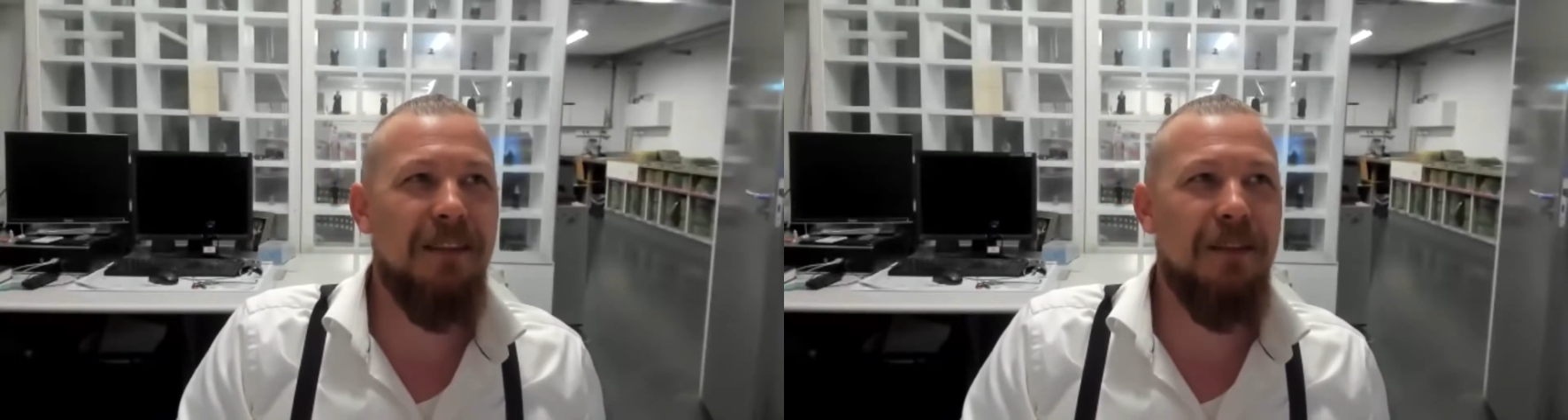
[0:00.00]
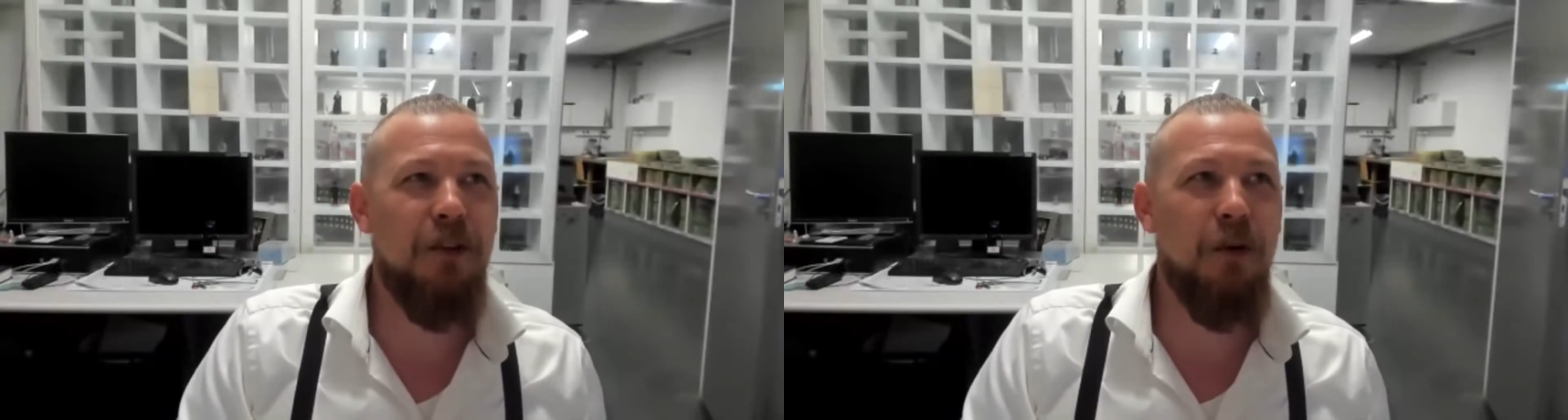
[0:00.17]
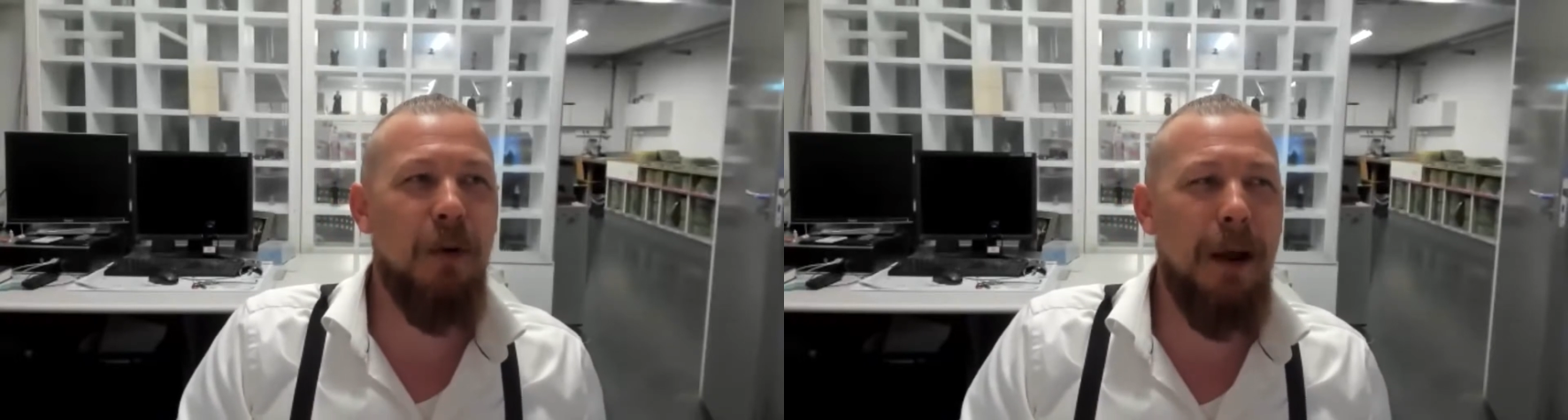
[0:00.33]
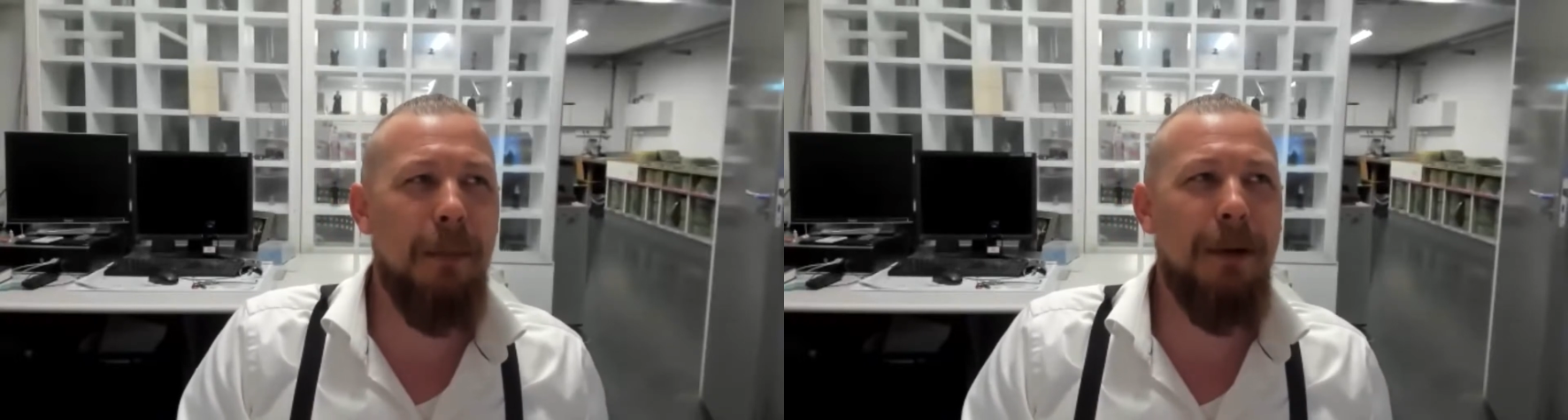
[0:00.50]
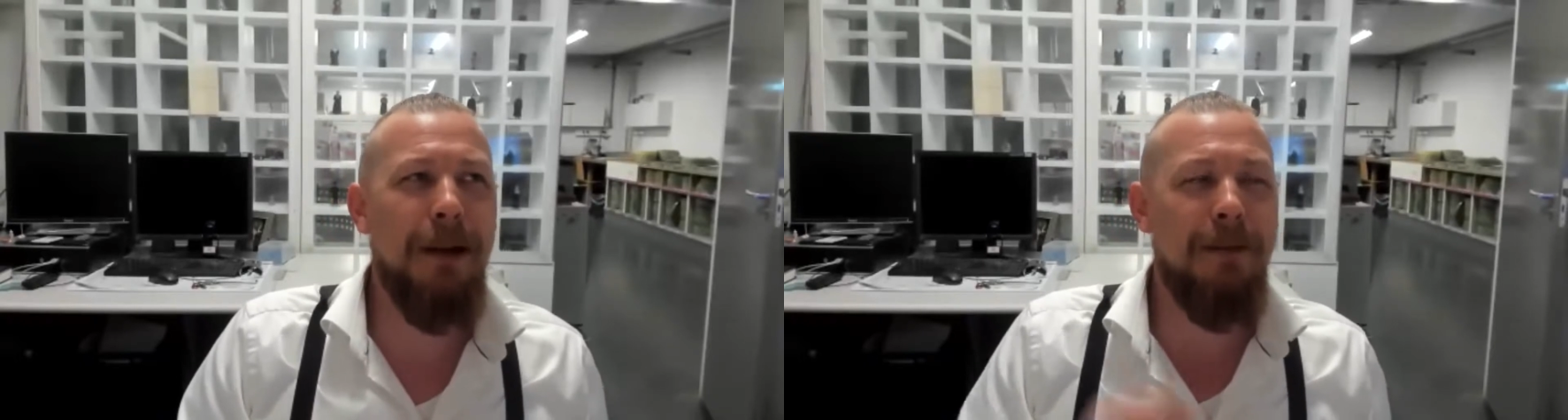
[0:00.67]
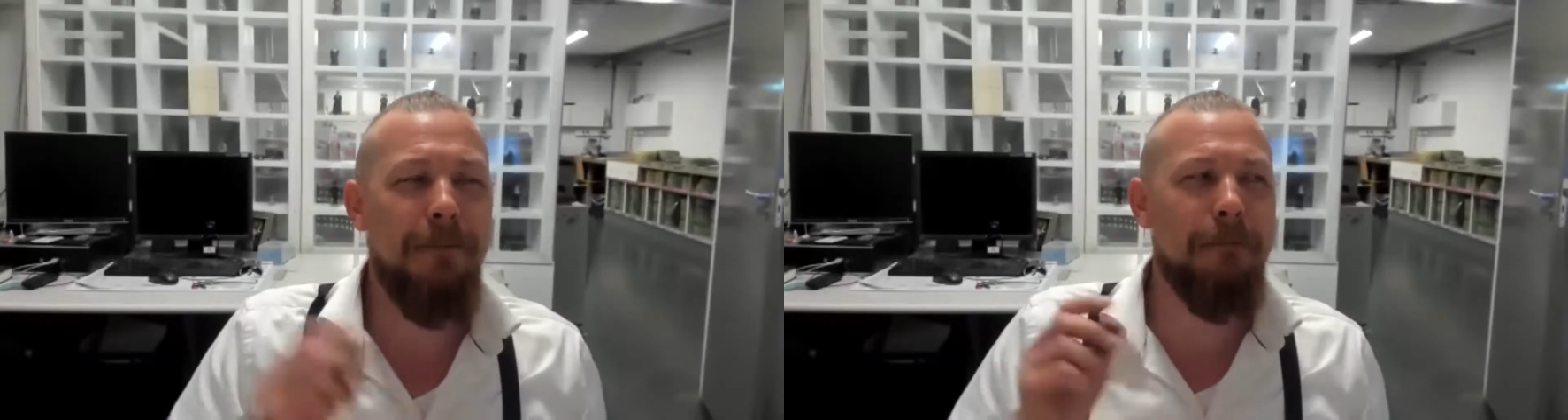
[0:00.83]

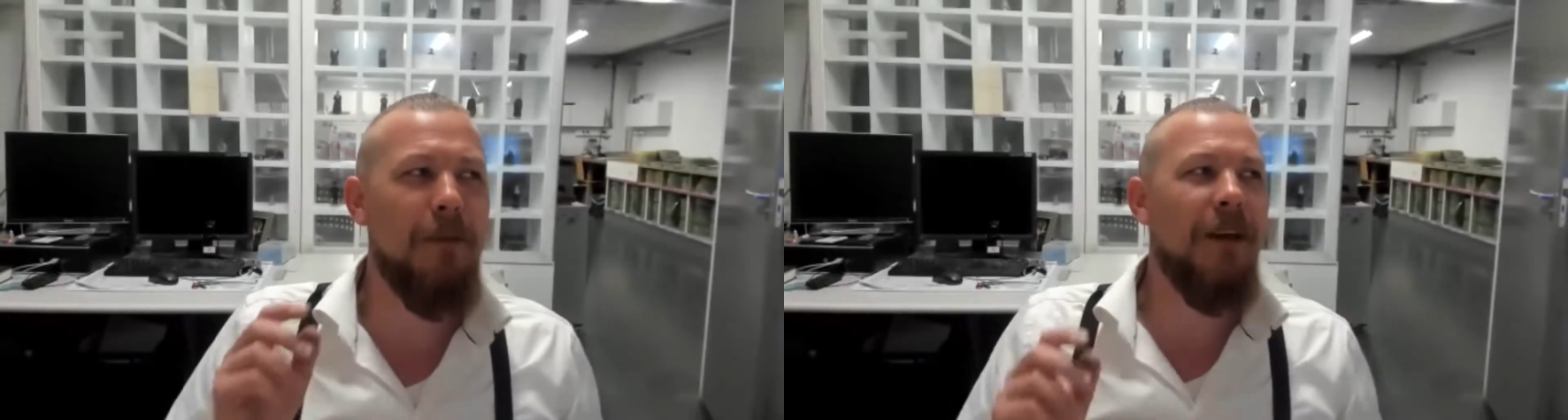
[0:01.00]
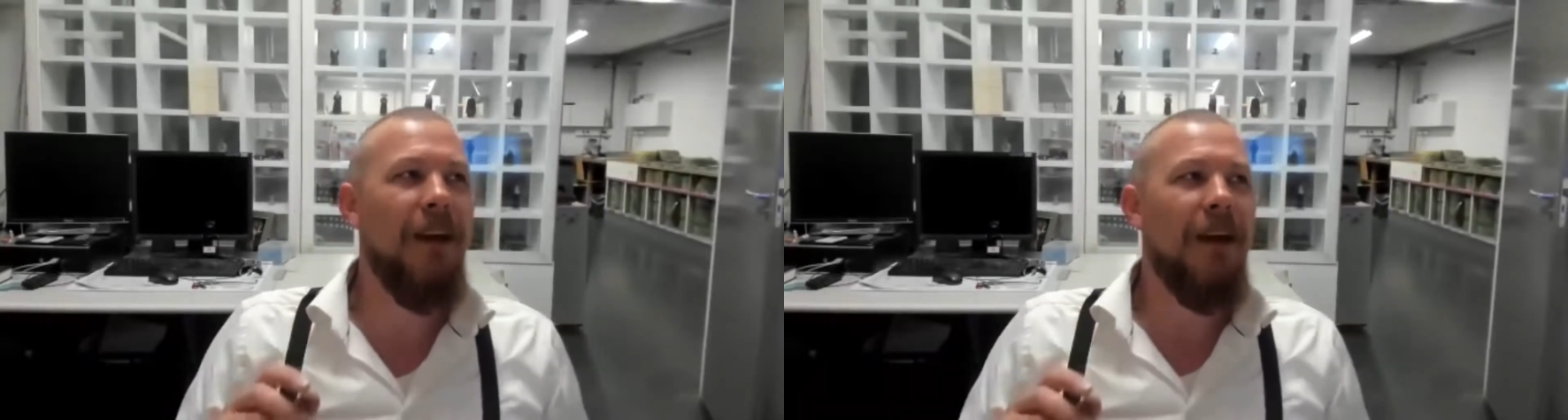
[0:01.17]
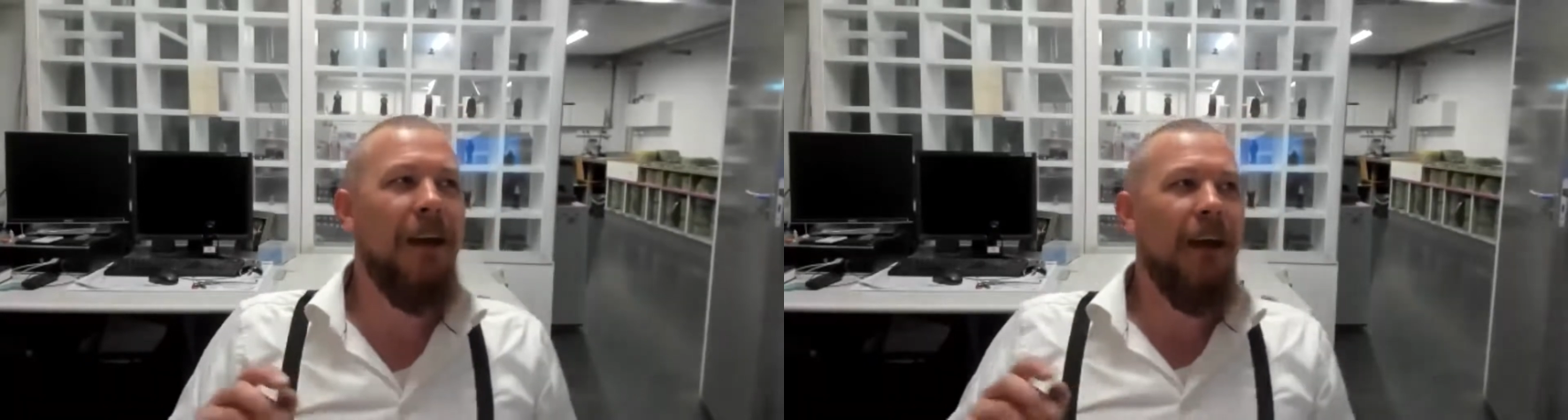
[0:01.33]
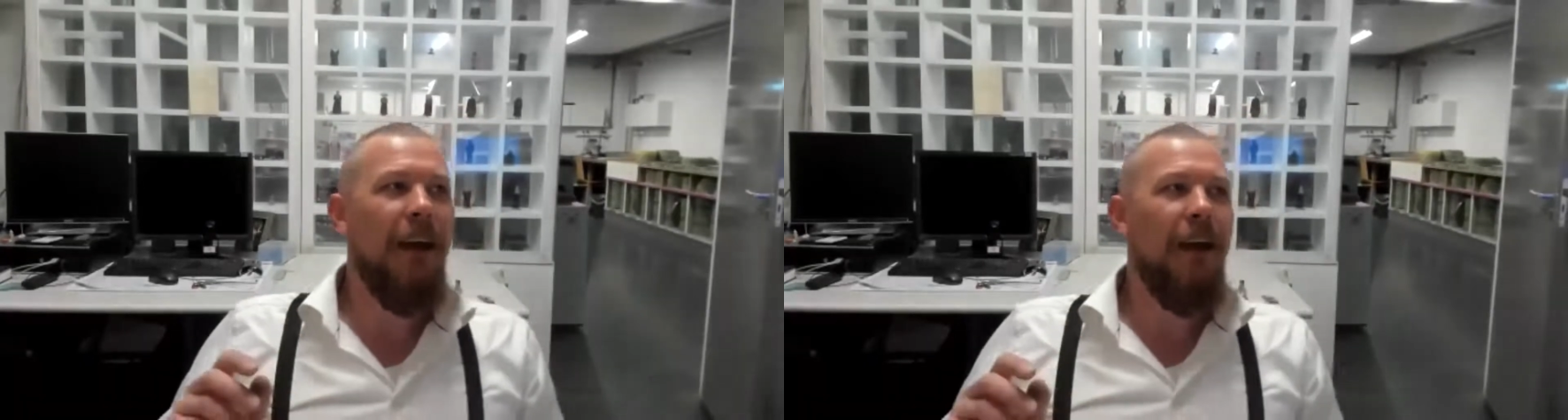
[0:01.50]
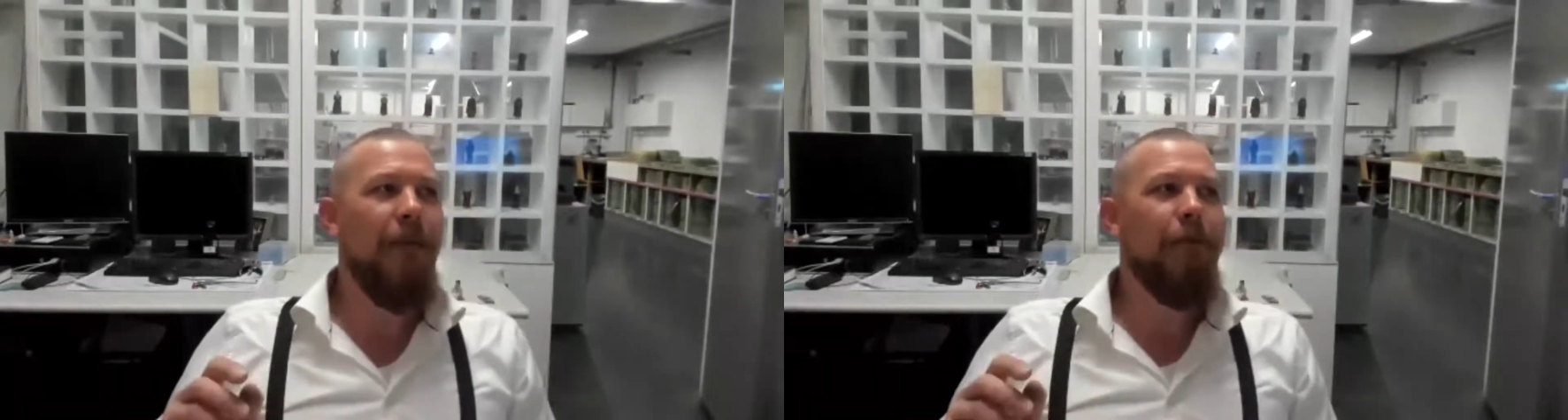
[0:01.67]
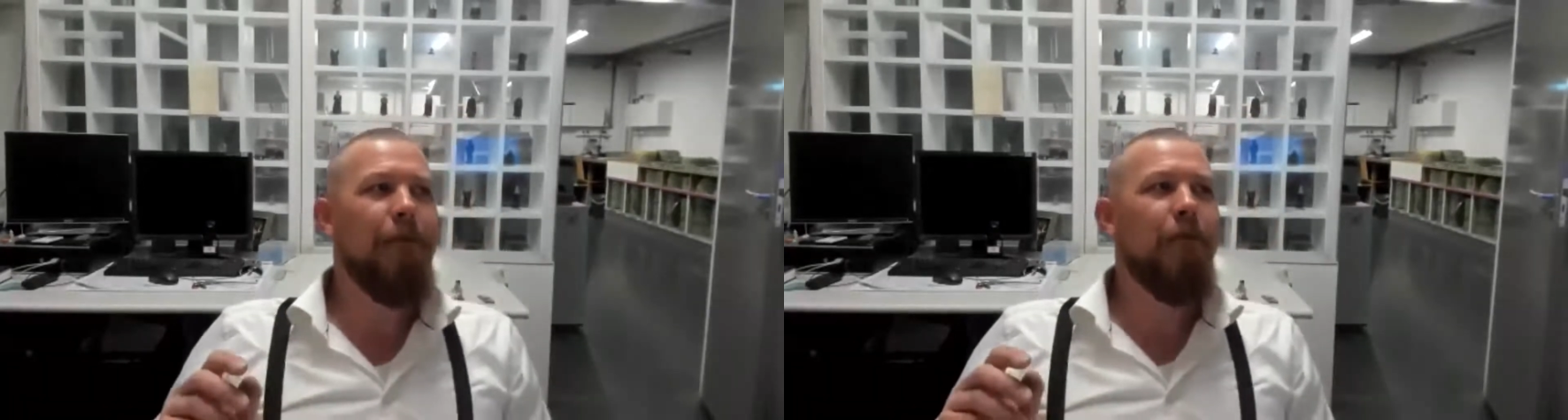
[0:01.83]
durability.
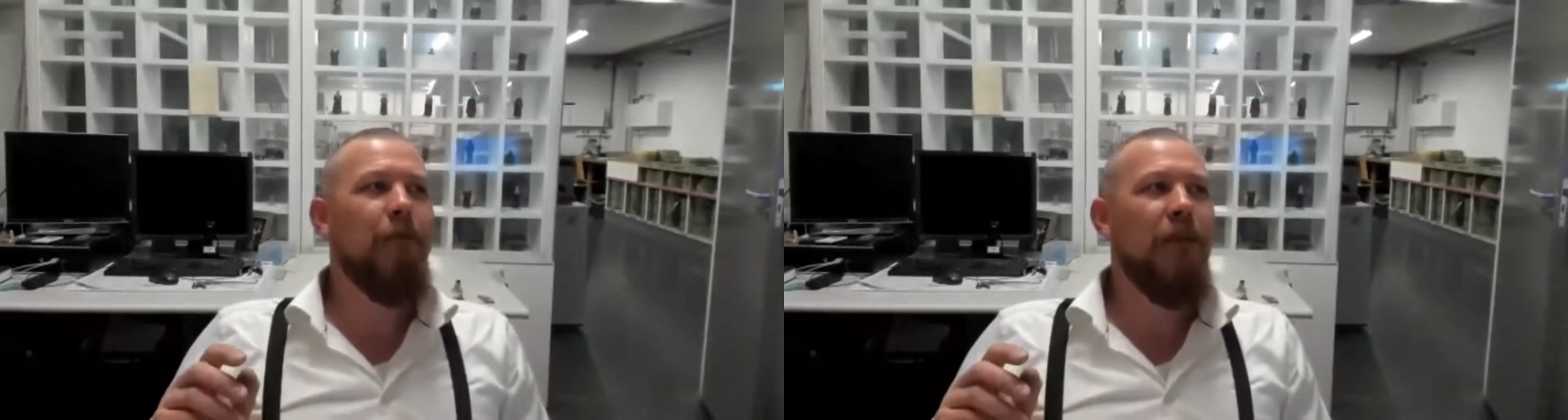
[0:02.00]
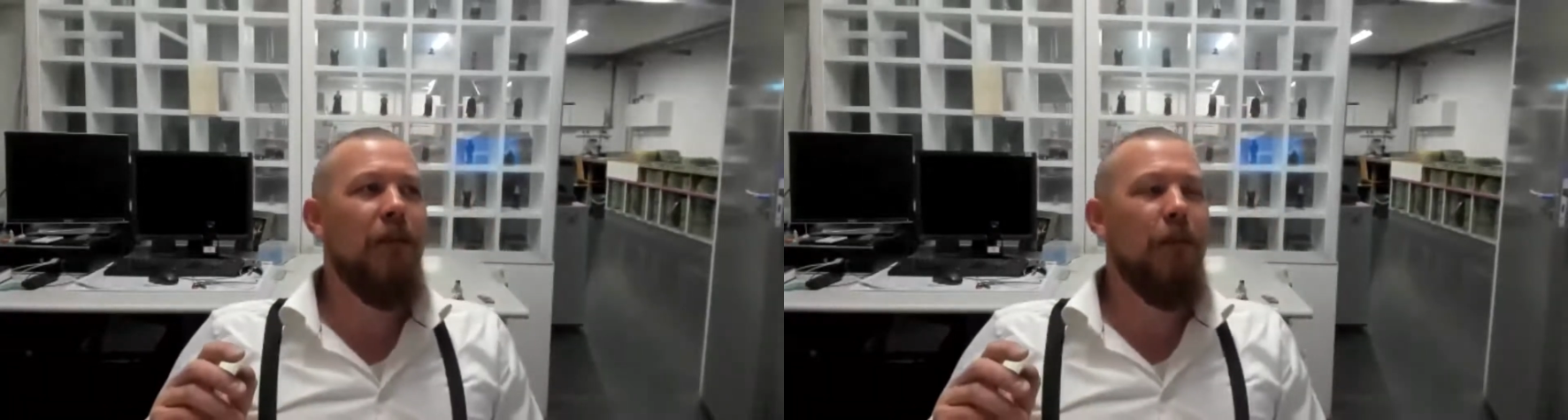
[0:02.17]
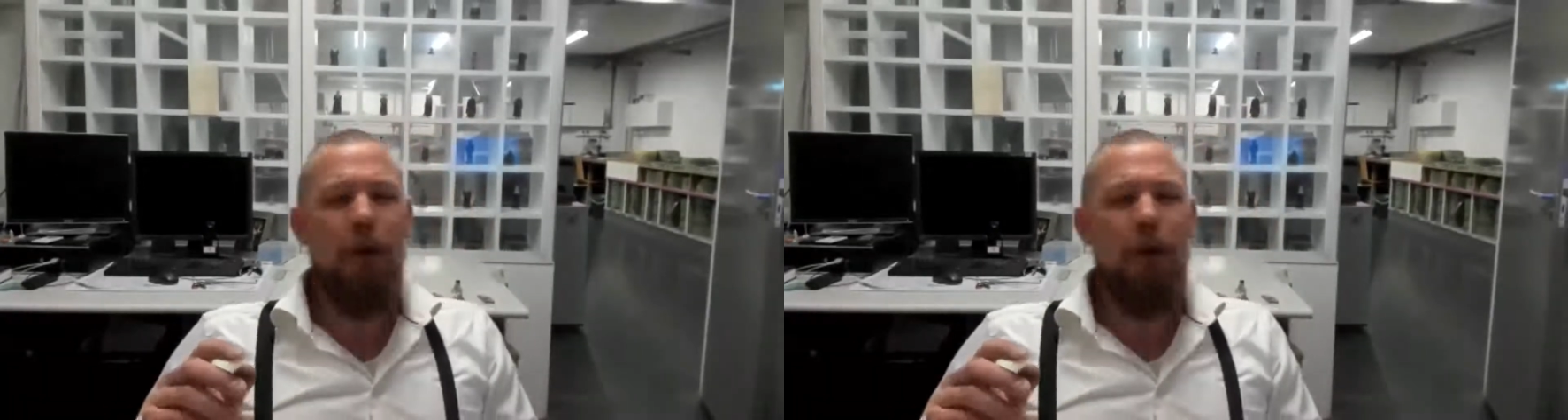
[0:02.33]
The